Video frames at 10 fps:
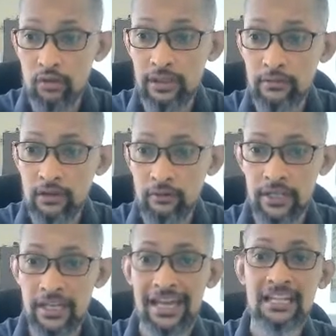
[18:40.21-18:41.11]
them there,
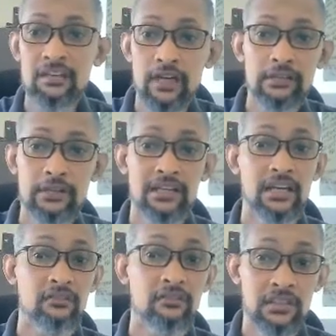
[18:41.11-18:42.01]
okay, and develop that kind
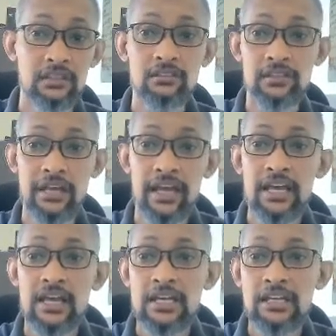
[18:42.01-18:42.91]
of skills there
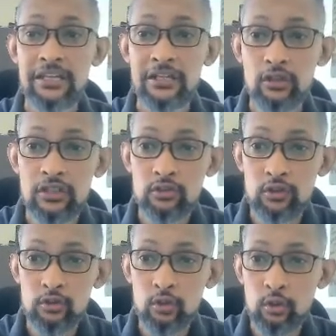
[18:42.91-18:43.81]
in order
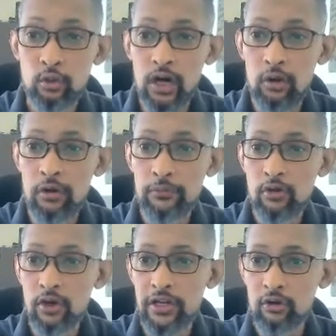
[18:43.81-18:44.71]
to, what we
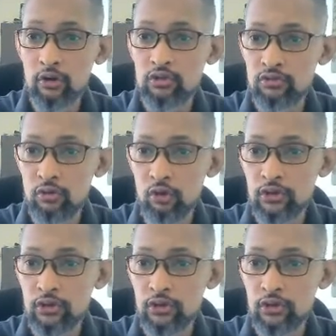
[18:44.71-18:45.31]
call that, control